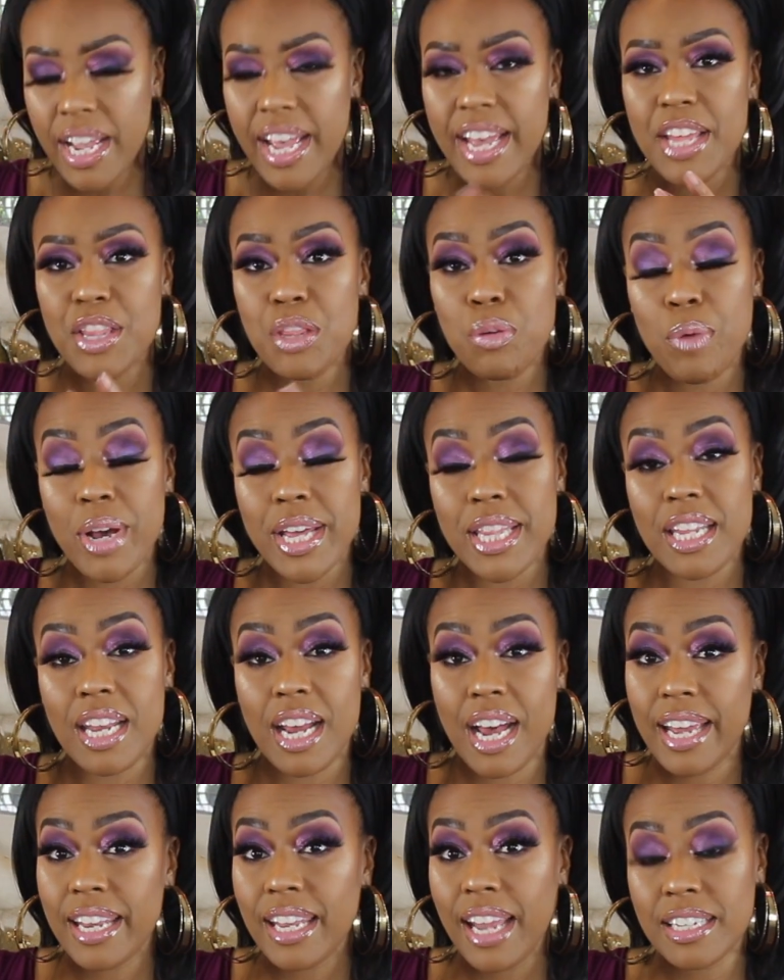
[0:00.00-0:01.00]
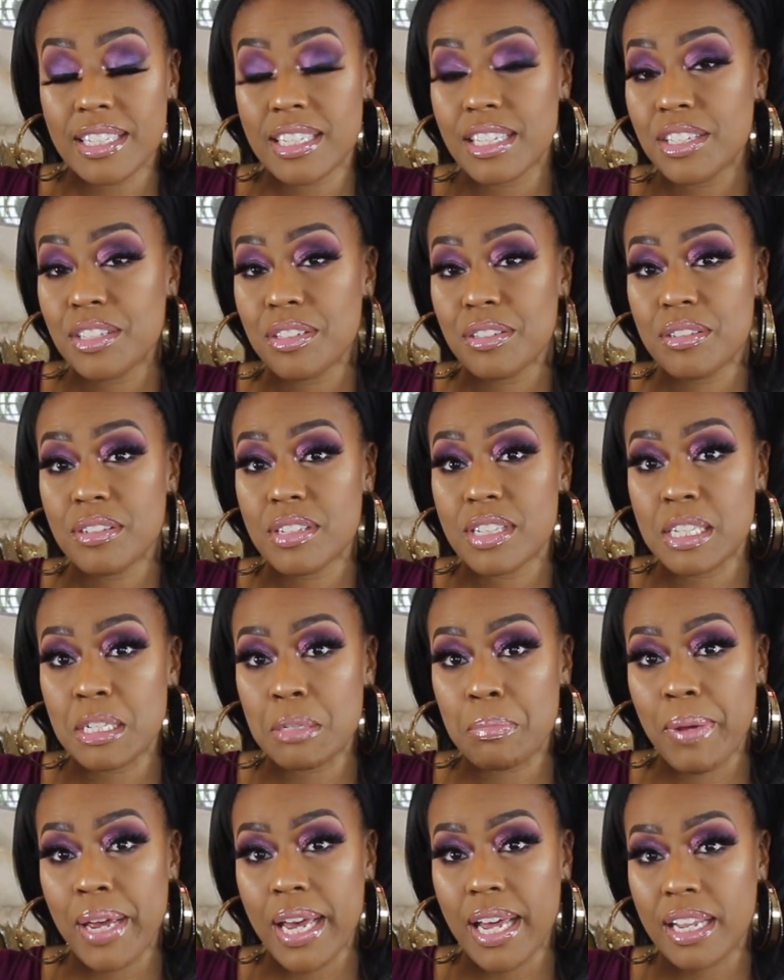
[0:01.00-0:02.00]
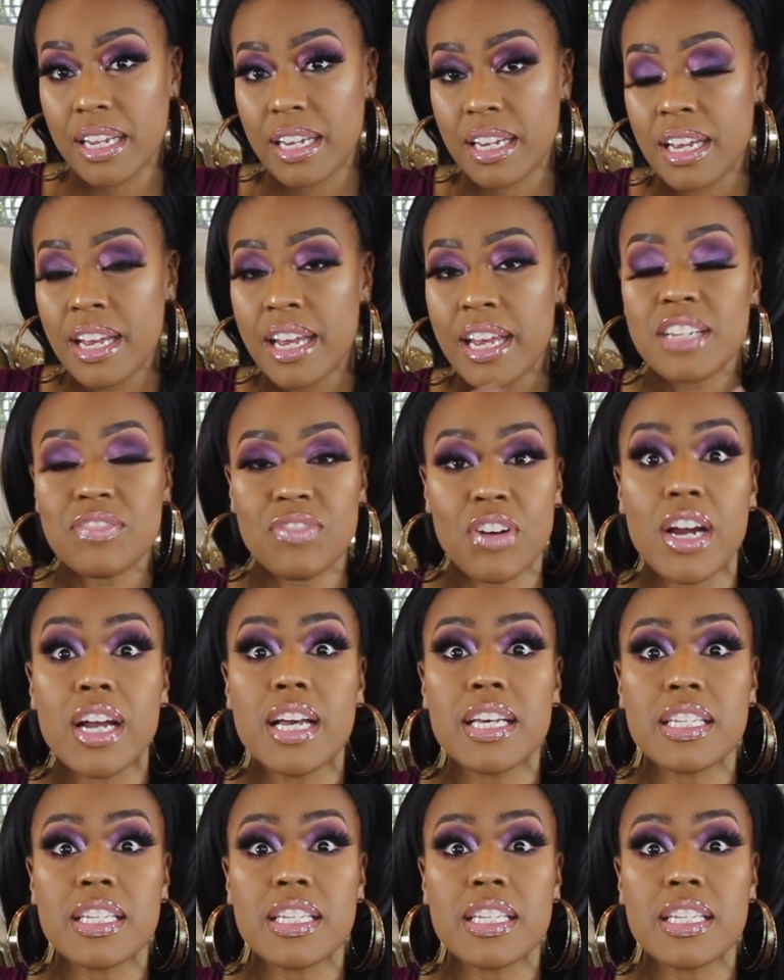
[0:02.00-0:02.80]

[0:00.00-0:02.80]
And the way that I like to use this palette as far